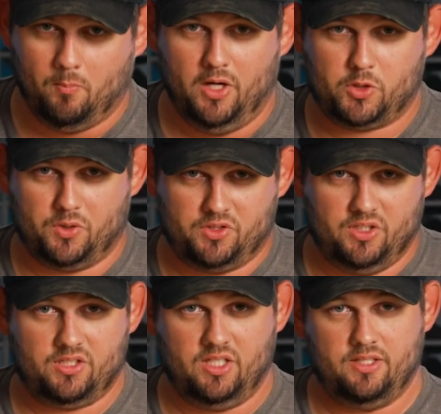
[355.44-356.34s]
much
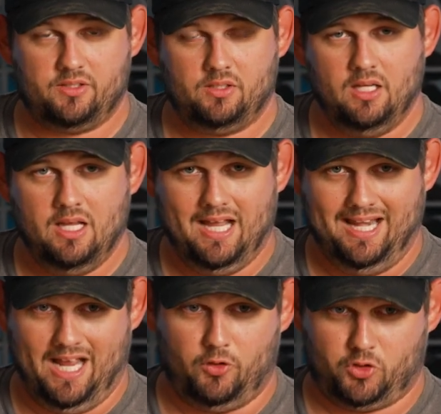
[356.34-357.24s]
resistance
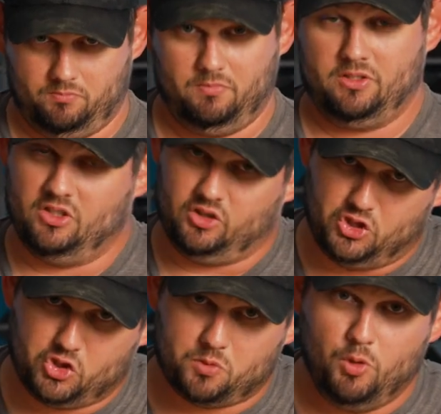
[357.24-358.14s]
and how essentially
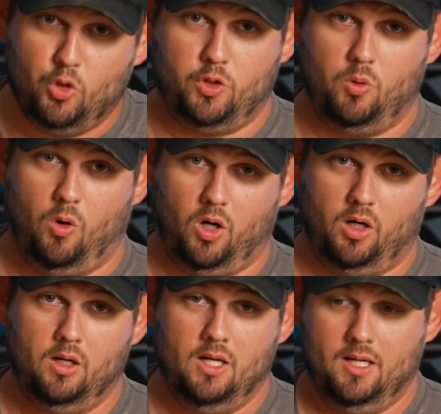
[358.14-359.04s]
smooth you
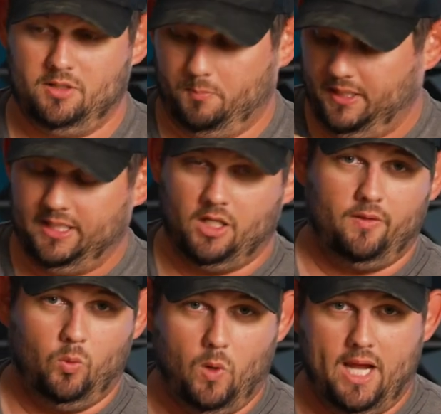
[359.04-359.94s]
are depending on
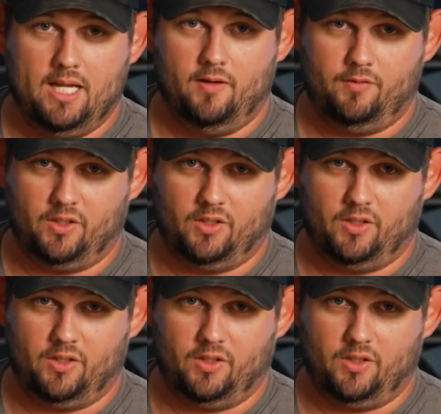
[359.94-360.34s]
the weight of